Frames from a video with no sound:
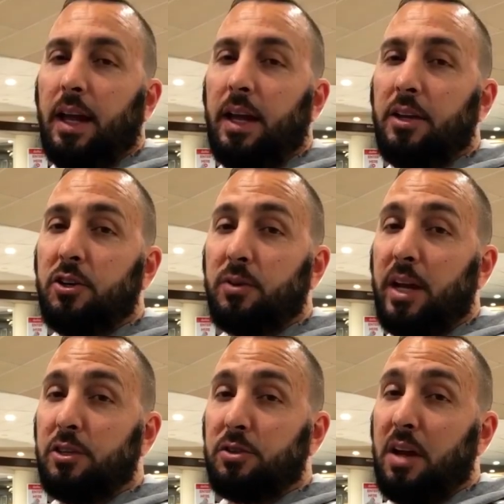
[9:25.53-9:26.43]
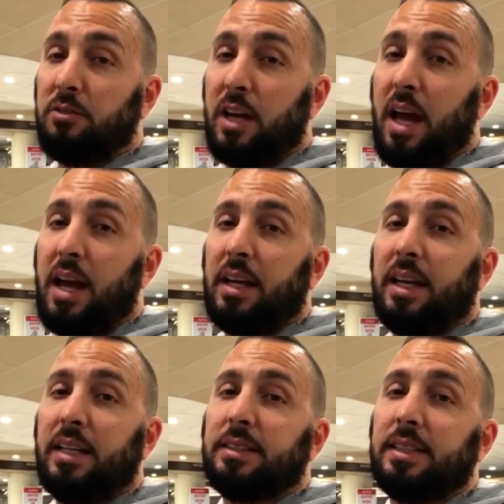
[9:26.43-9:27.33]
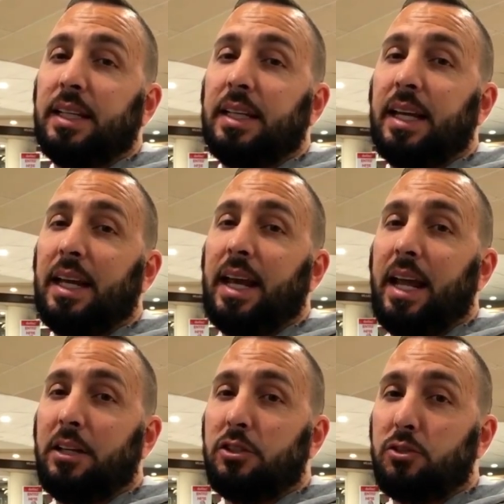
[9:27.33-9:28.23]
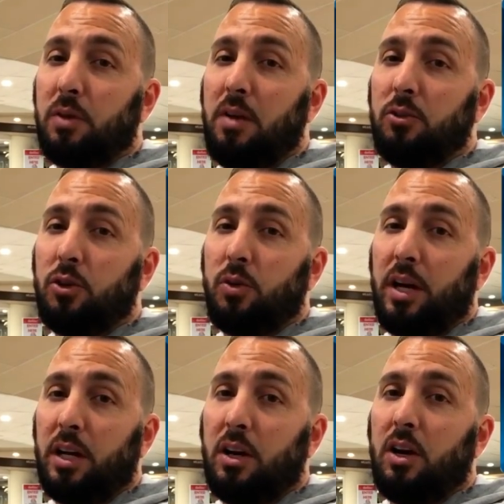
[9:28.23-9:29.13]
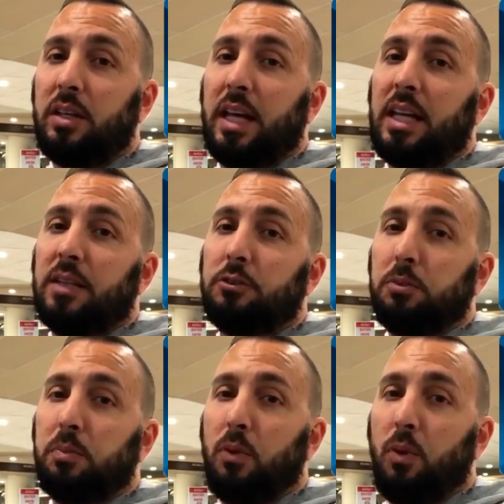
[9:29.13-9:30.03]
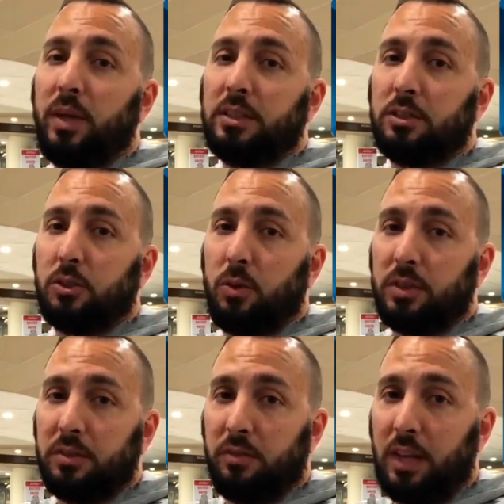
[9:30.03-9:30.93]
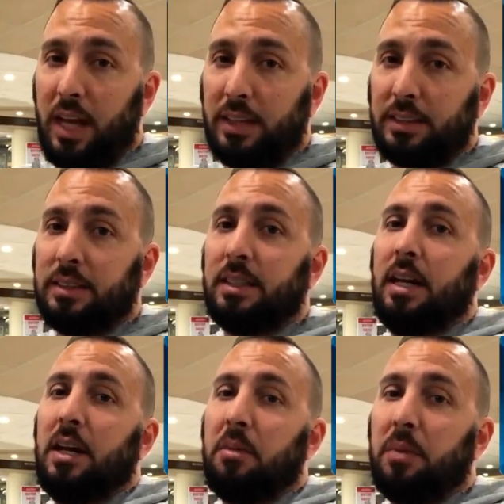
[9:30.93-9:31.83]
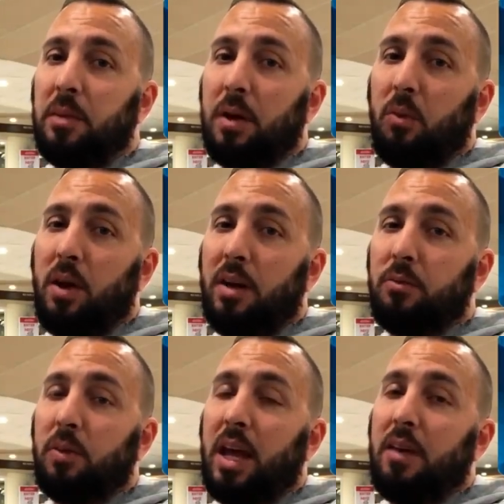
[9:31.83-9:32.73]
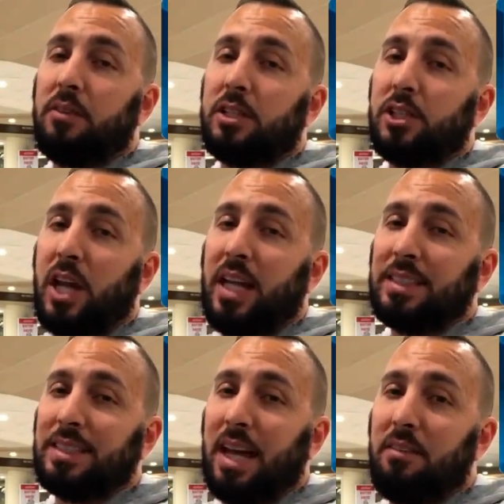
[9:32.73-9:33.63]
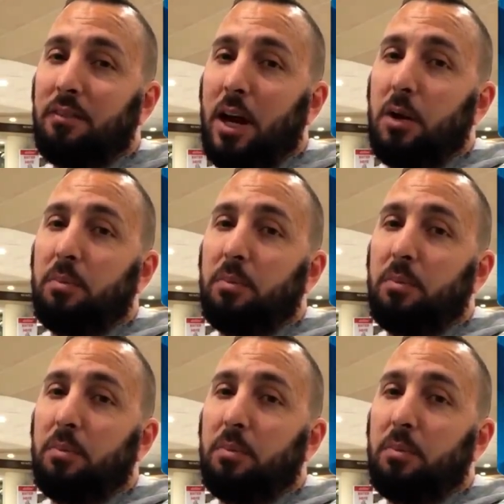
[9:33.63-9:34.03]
A great travel hack is to get a travel credit card that gives you points towards flights. Me and my wife, we have the Chase Sapphire